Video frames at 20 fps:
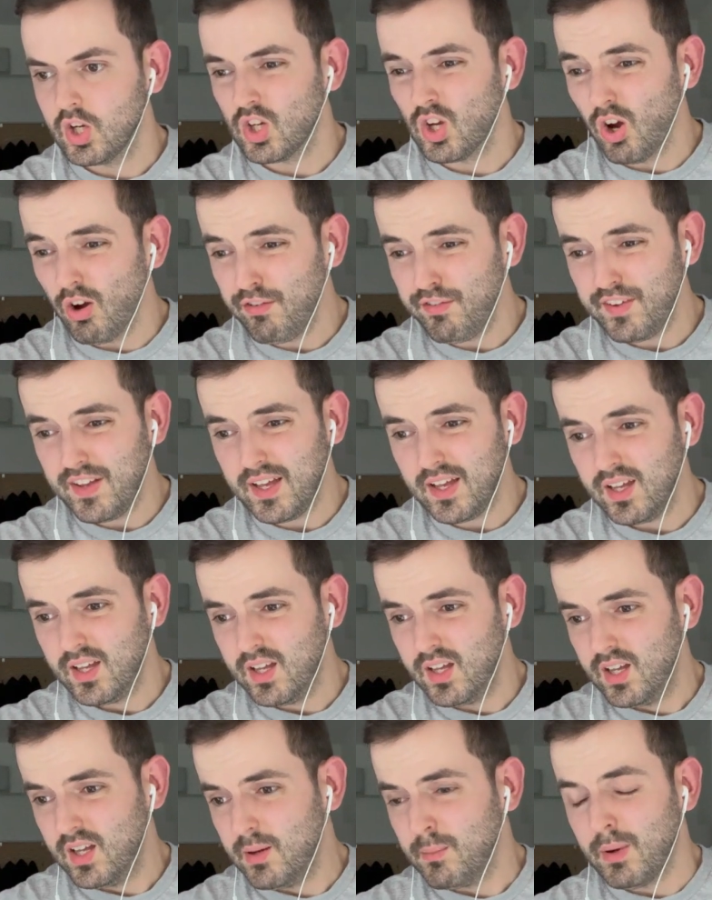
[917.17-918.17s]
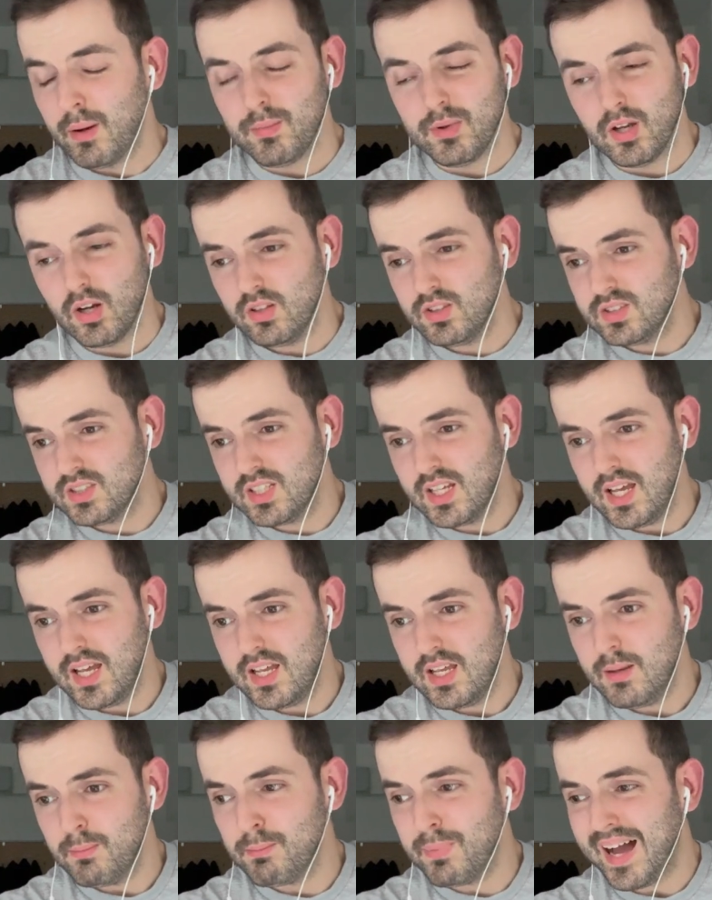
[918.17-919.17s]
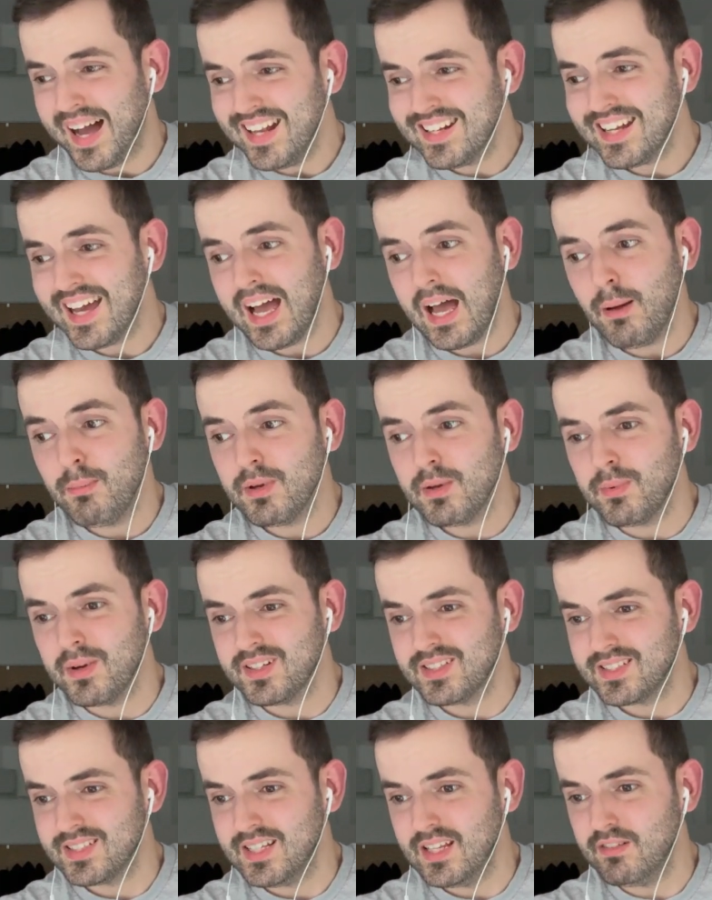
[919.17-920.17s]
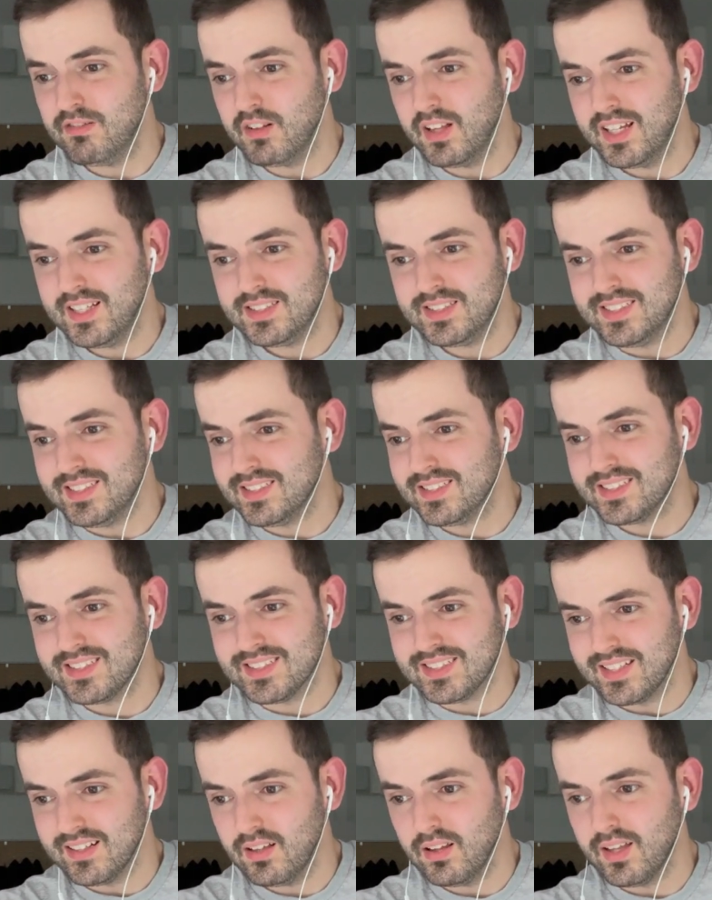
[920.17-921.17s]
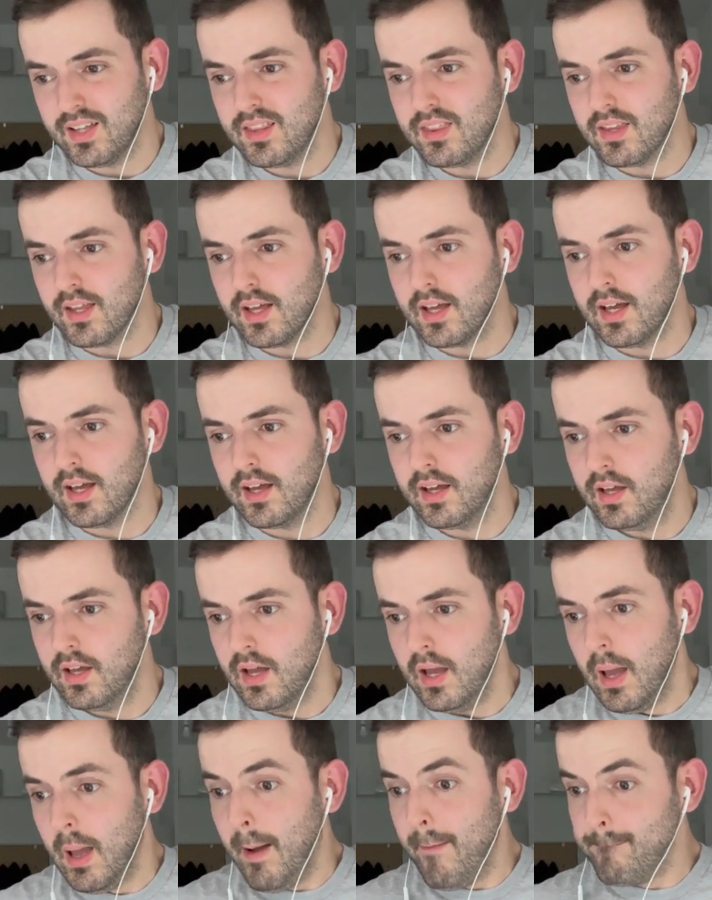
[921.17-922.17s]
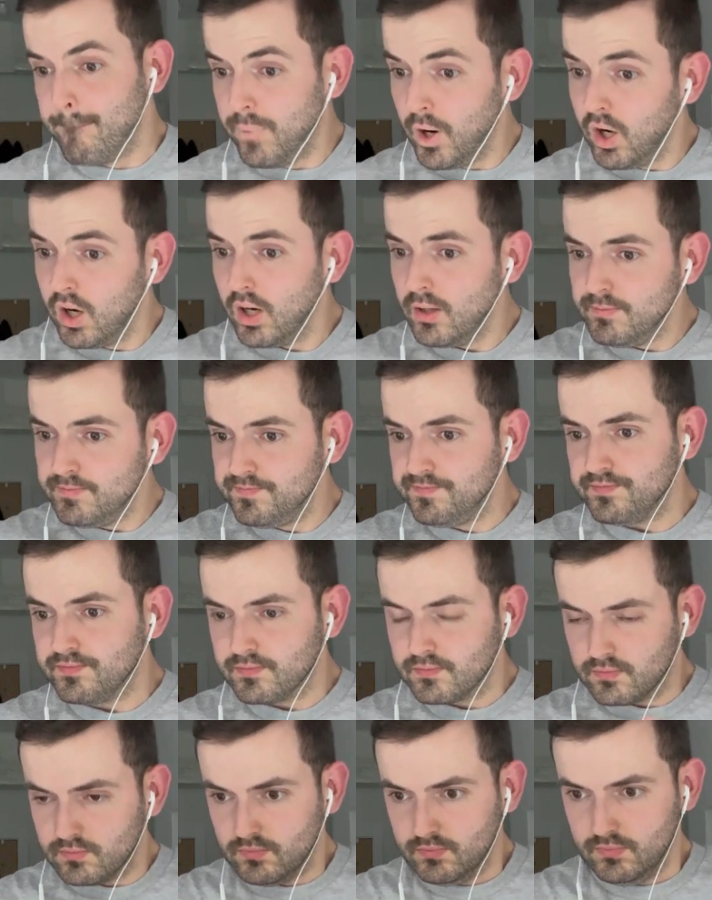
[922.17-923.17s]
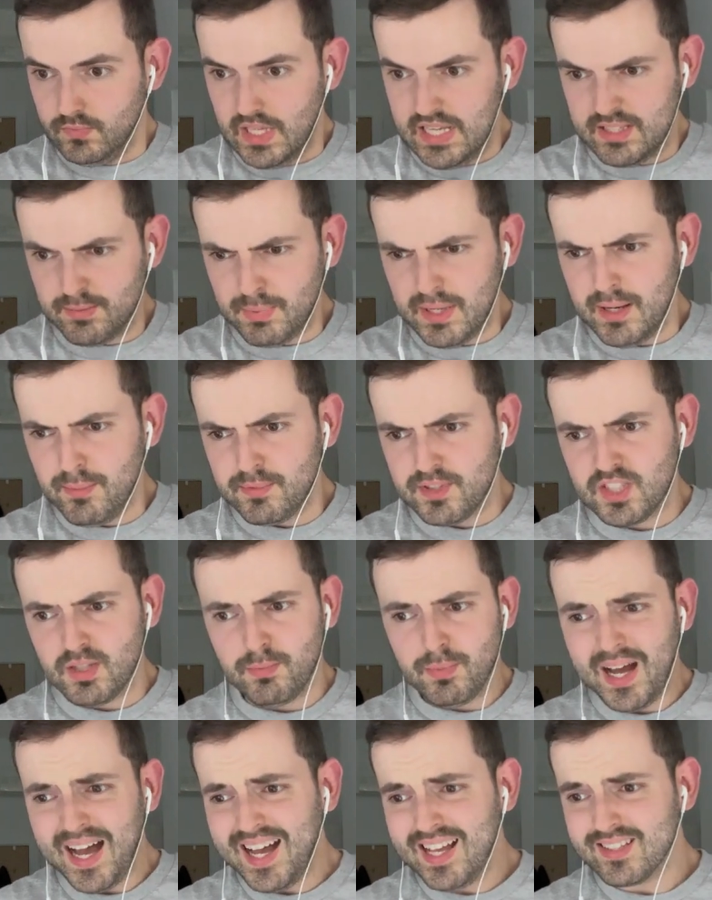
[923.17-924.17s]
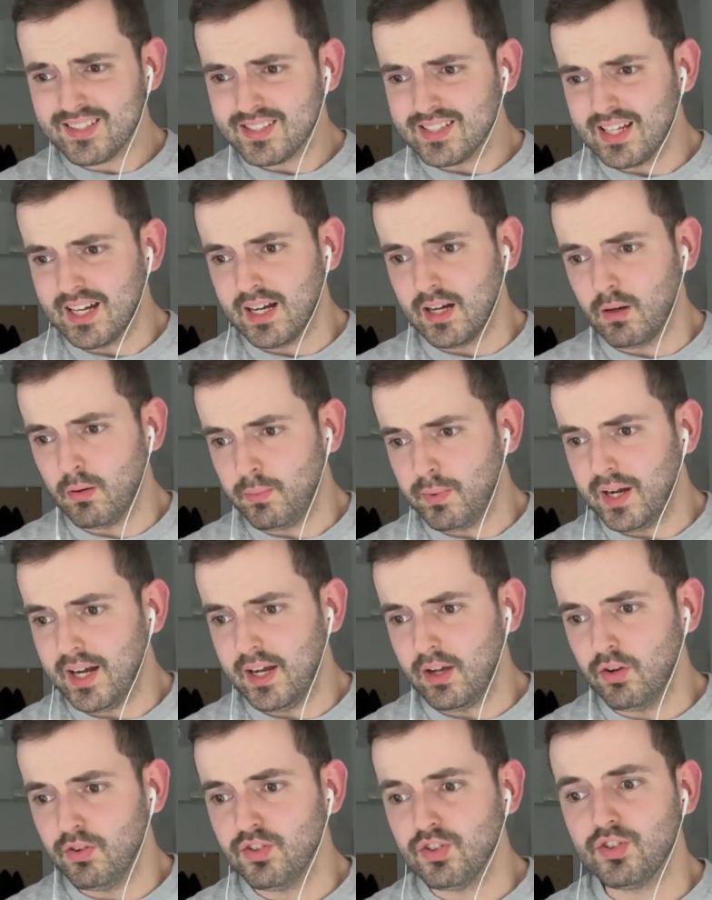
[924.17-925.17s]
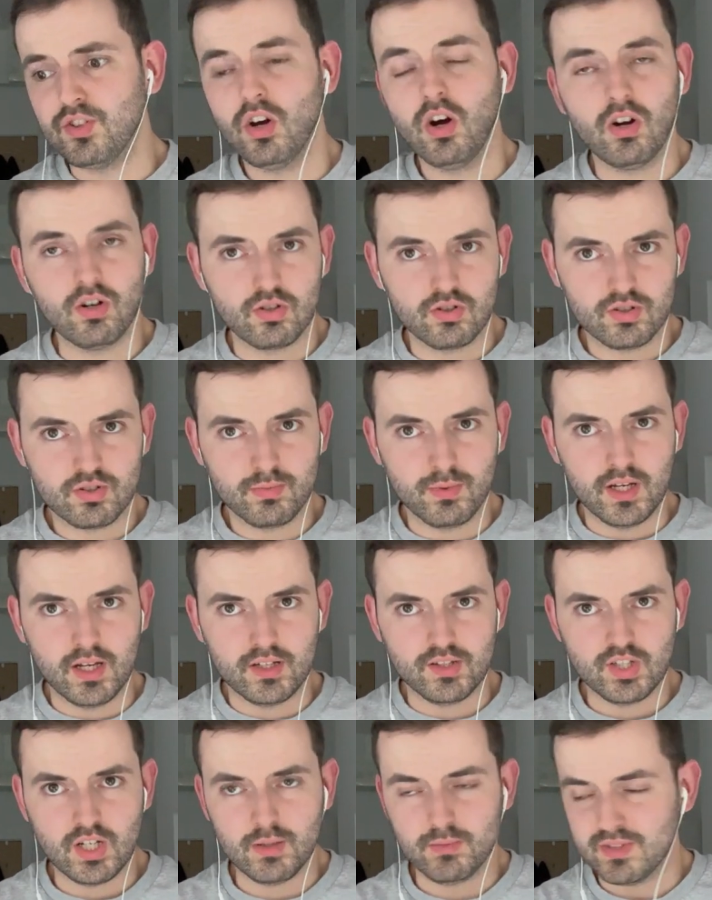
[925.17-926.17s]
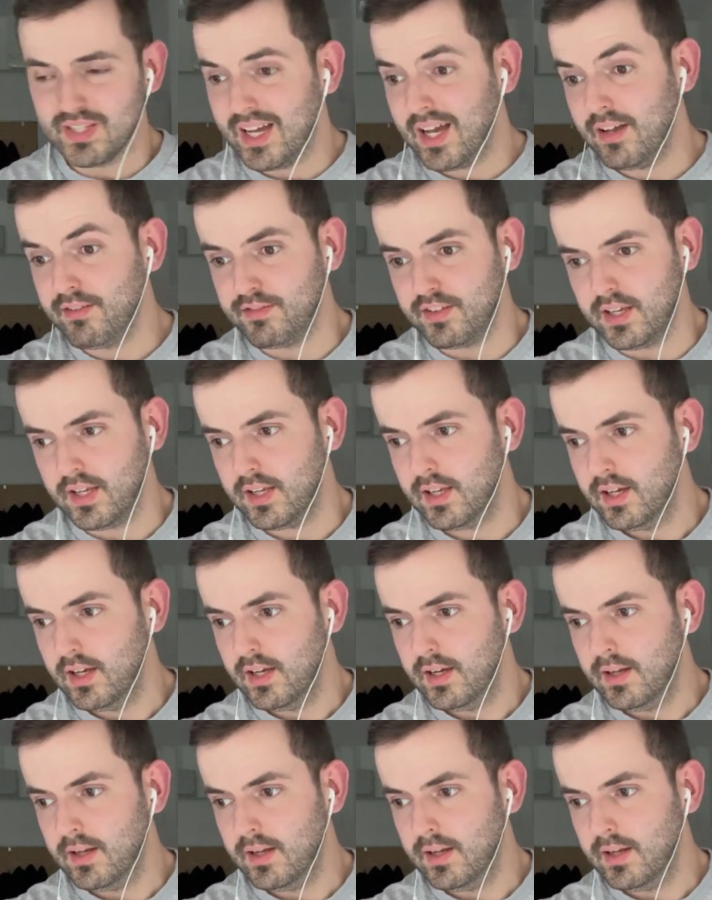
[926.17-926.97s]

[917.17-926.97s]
Cuff It by Beyonce. Bad Habit by Steve Lacy, still in there. But it's being surpassed now by Under Tongues by James Ivy.